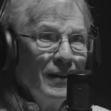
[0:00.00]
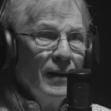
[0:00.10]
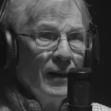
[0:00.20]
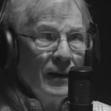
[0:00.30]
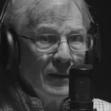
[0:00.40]

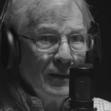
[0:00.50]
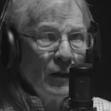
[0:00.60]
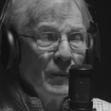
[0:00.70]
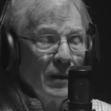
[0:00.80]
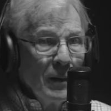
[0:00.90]
Yeah,
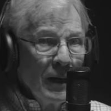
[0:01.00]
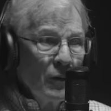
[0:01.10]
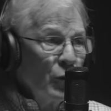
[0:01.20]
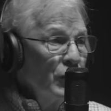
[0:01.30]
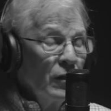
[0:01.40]
tell me about
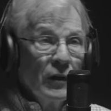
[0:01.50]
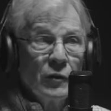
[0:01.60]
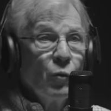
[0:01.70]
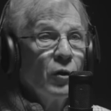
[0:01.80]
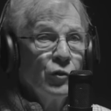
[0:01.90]
it. Richard
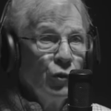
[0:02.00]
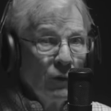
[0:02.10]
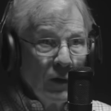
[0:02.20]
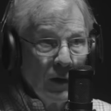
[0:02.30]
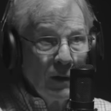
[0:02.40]
Nixon, why aren't you
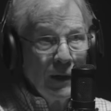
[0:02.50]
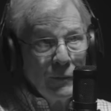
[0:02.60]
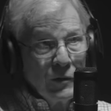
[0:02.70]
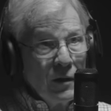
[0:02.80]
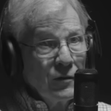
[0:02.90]
over here at
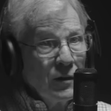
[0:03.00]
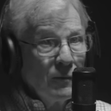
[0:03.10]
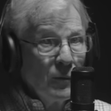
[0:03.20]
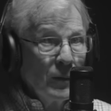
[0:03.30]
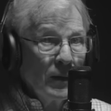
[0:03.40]
Lam Son
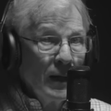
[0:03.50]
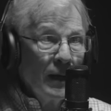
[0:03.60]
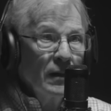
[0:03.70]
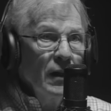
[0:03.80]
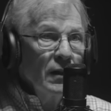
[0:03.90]

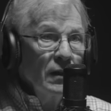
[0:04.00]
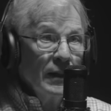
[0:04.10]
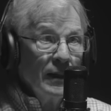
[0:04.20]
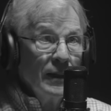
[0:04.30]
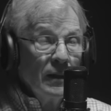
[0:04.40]
719
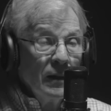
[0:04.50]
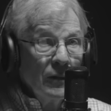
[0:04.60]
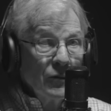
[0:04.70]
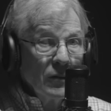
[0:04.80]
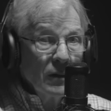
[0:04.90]
looking at
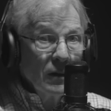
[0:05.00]
this?